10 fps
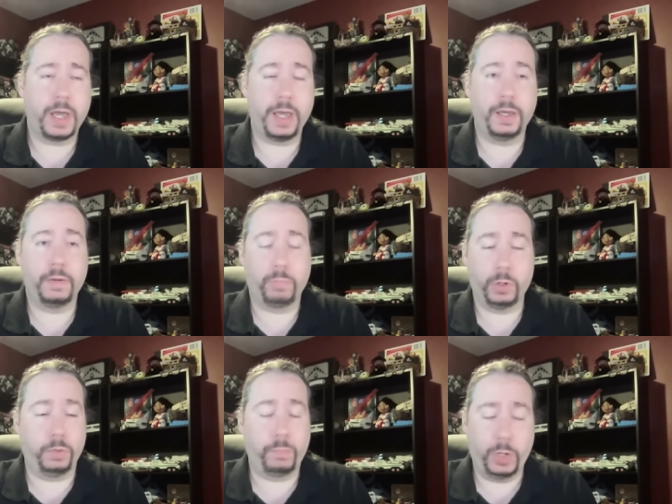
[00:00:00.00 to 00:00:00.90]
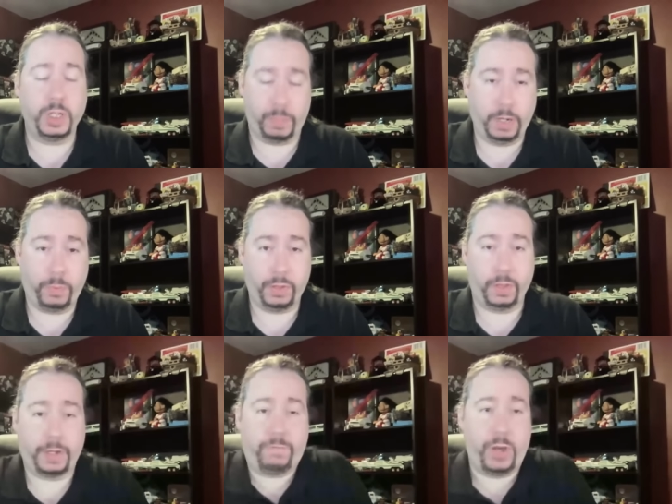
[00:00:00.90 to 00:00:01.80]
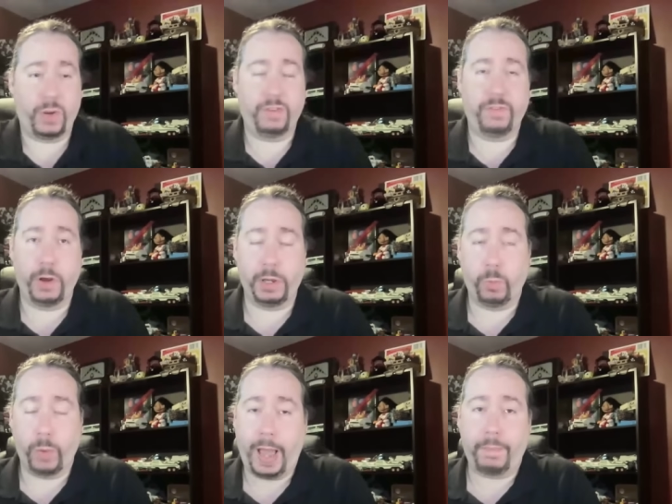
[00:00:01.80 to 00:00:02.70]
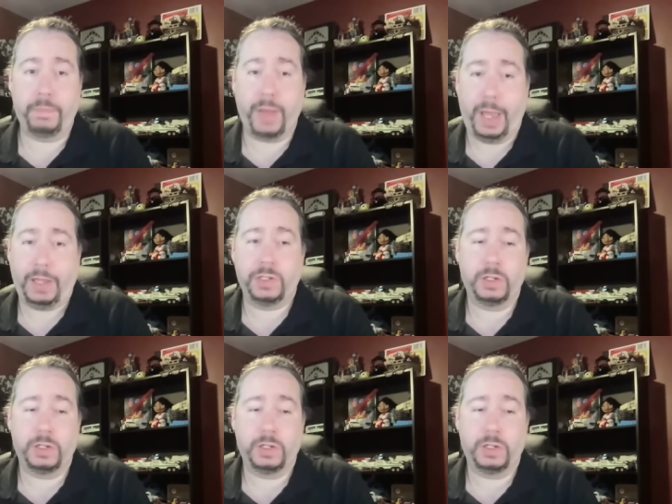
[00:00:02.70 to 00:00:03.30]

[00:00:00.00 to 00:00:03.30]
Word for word: and putting them up with like a very, very rapid pace.